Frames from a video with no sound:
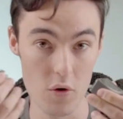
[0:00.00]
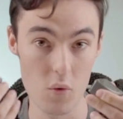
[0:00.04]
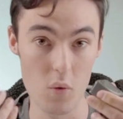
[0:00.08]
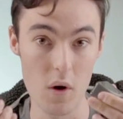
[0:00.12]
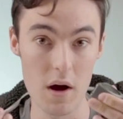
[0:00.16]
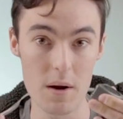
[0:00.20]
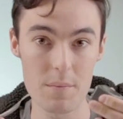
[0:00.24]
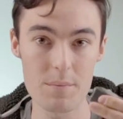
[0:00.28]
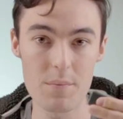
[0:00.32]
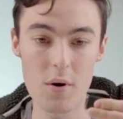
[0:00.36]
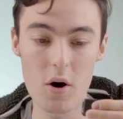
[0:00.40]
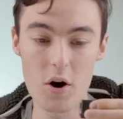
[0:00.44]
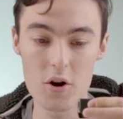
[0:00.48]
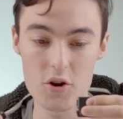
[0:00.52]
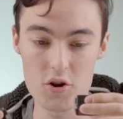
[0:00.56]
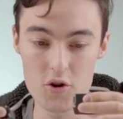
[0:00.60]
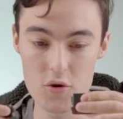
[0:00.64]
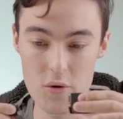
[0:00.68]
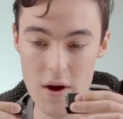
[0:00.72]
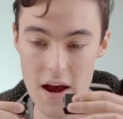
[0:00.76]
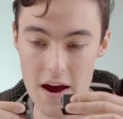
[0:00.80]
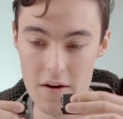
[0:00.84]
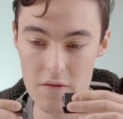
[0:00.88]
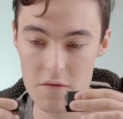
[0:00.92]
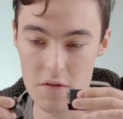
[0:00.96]
the one part,
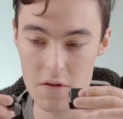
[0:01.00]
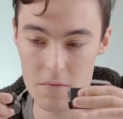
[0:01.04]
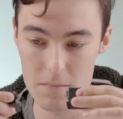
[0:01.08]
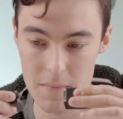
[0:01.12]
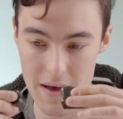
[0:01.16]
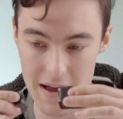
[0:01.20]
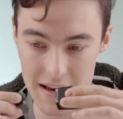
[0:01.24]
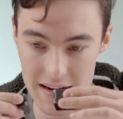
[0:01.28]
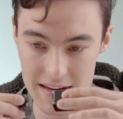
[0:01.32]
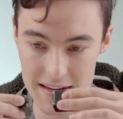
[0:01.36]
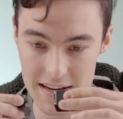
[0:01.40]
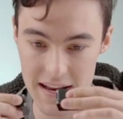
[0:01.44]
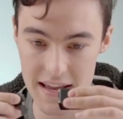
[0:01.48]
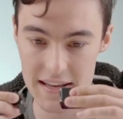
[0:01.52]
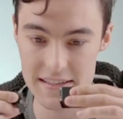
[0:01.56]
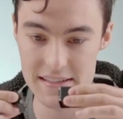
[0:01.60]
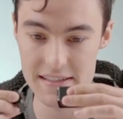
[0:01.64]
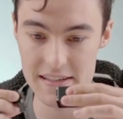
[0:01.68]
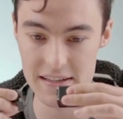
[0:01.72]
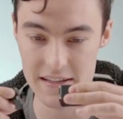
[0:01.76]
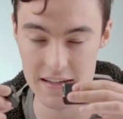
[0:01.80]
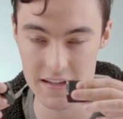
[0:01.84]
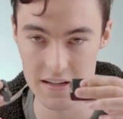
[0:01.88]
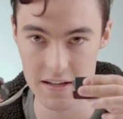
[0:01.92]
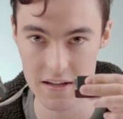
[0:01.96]
you have the
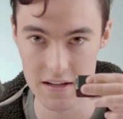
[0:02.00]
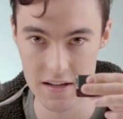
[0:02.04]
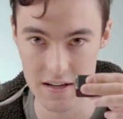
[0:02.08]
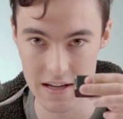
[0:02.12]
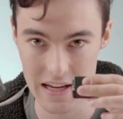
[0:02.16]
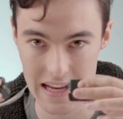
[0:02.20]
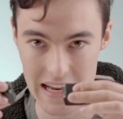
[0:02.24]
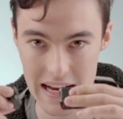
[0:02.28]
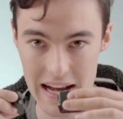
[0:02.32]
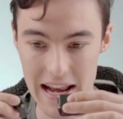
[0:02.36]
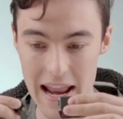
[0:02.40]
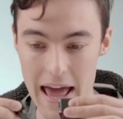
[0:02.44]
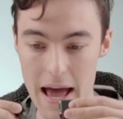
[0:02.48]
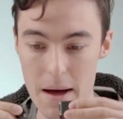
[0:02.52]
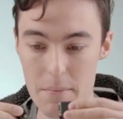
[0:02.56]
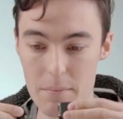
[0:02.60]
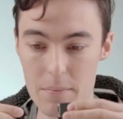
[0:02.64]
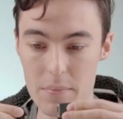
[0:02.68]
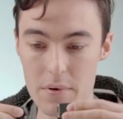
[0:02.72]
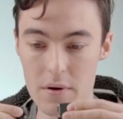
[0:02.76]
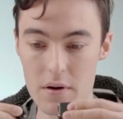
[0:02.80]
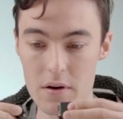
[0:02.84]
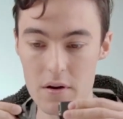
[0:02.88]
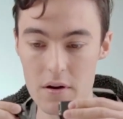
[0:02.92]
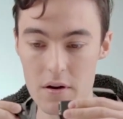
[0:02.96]
magnetic
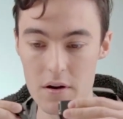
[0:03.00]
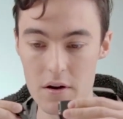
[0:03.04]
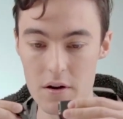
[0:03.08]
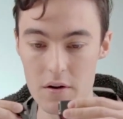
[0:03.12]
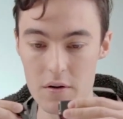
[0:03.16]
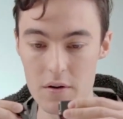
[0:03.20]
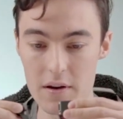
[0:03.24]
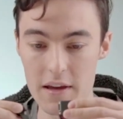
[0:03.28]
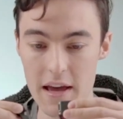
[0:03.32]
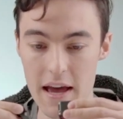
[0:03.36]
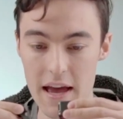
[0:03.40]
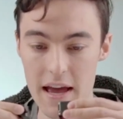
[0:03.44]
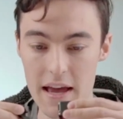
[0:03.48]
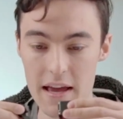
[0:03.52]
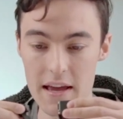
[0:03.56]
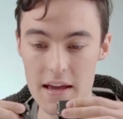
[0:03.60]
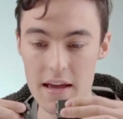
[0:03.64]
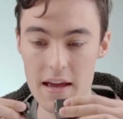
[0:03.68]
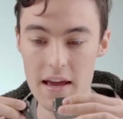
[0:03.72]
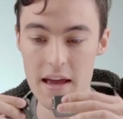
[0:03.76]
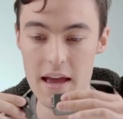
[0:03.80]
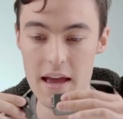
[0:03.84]
clamp, okay?